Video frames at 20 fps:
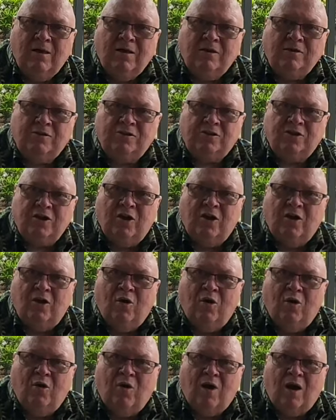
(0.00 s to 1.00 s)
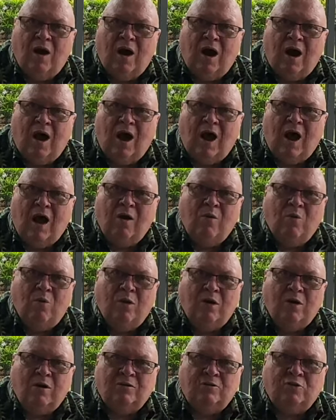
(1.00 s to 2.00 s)
So I
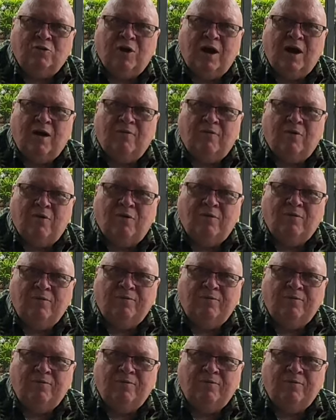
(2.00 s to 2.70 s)
want to travel.